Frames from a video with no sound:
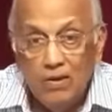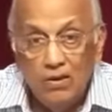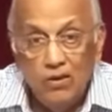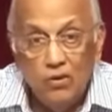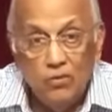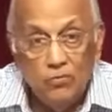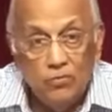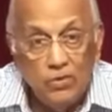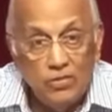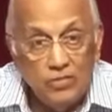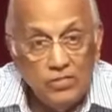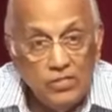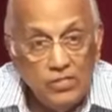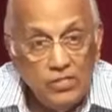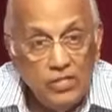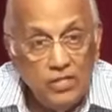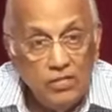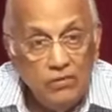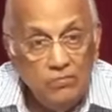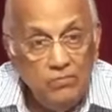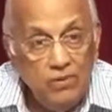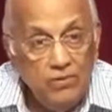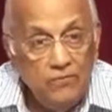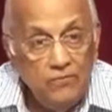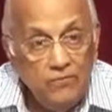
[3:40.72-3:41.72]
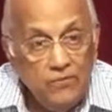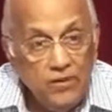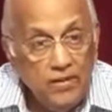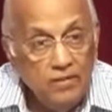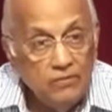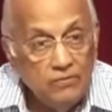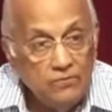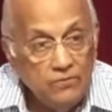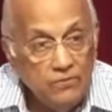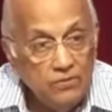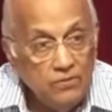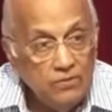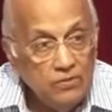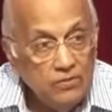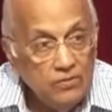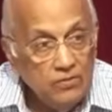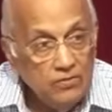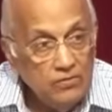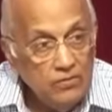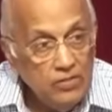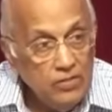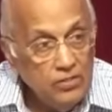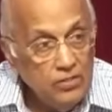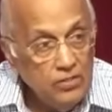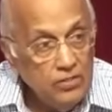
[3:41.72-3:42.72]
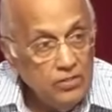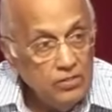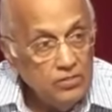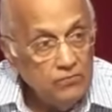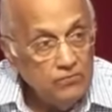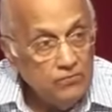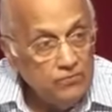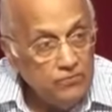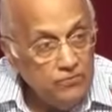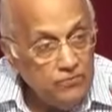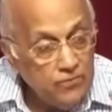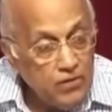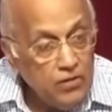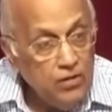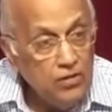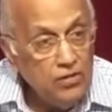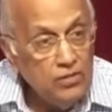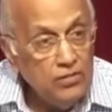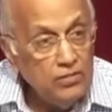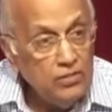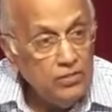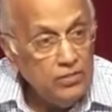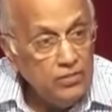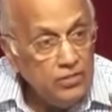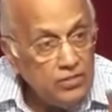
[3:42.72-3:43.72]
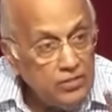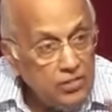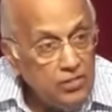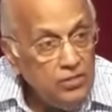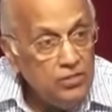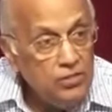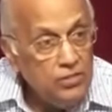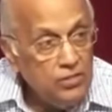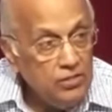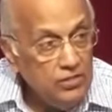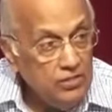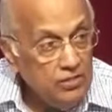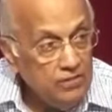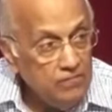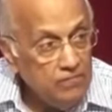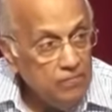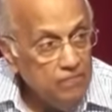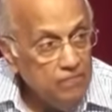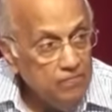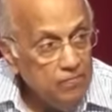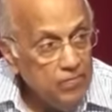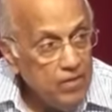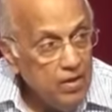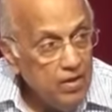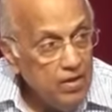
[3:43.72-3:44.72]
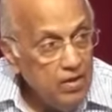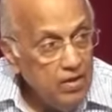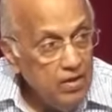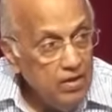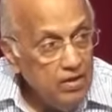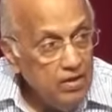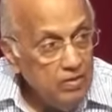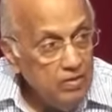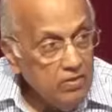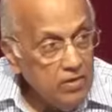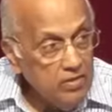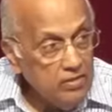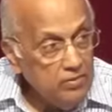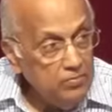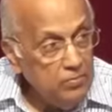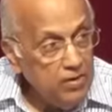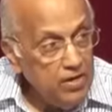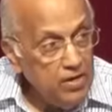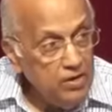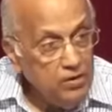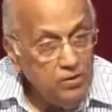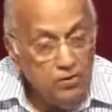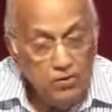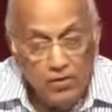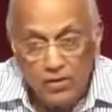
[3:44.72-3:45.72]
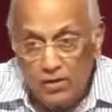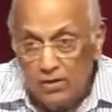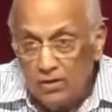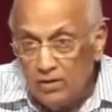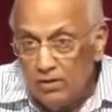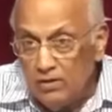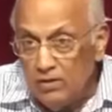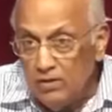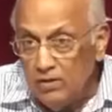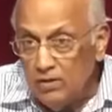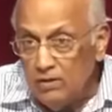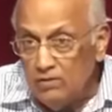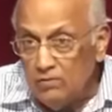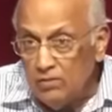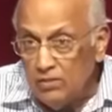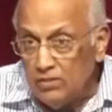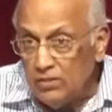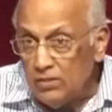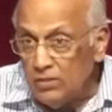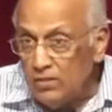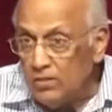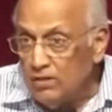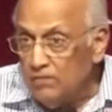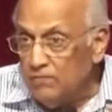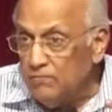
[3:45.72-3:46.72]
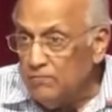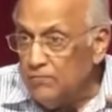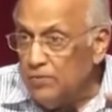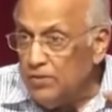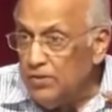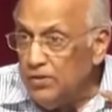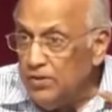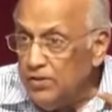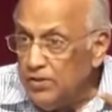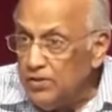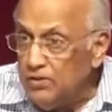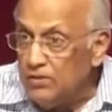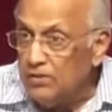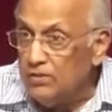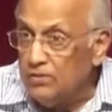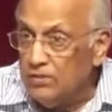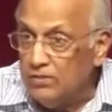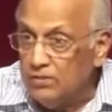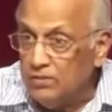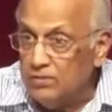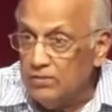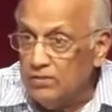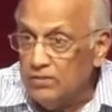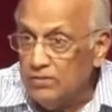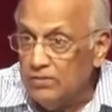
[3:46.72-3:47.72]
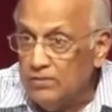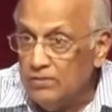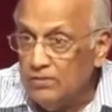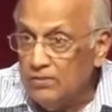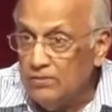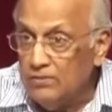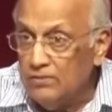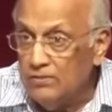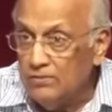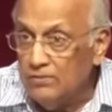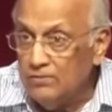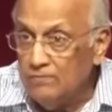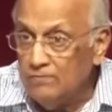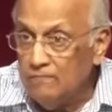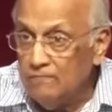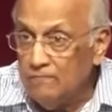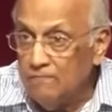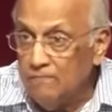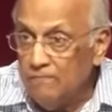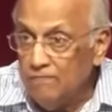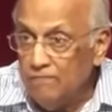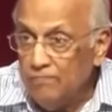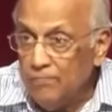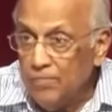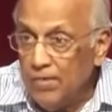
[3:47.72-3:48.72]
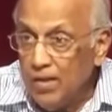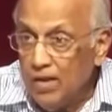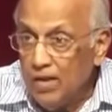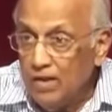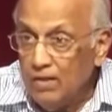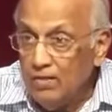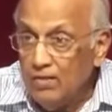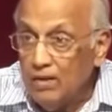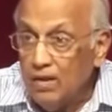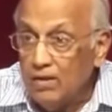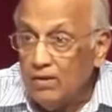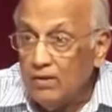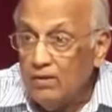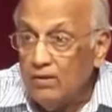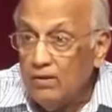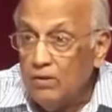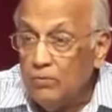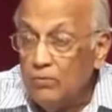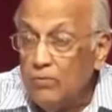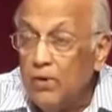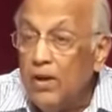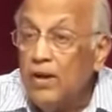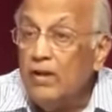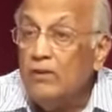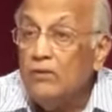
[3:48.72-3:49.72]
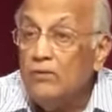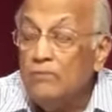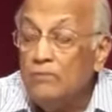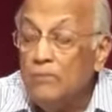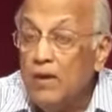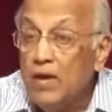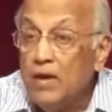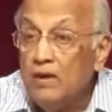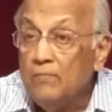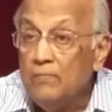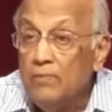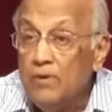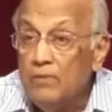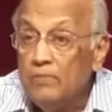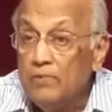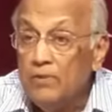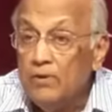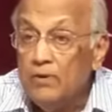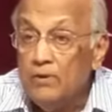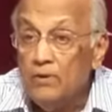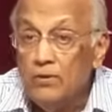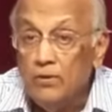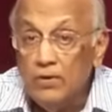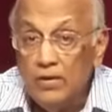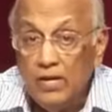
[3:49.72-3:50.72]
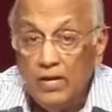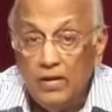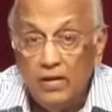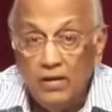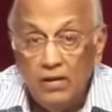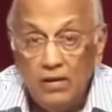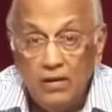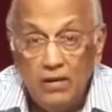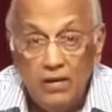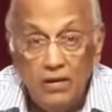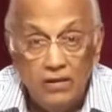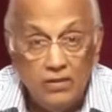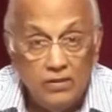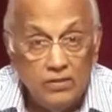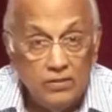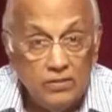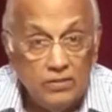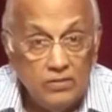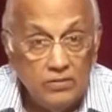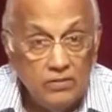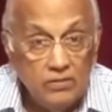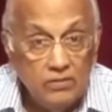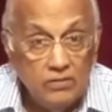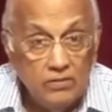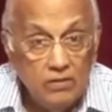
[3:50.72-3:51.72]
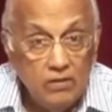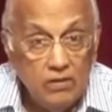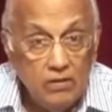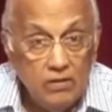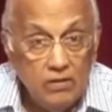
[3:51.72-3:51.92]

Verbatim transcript: you will still be faithful. This is a false teaching that's been going on in Christendom for years, that the way to make people holy is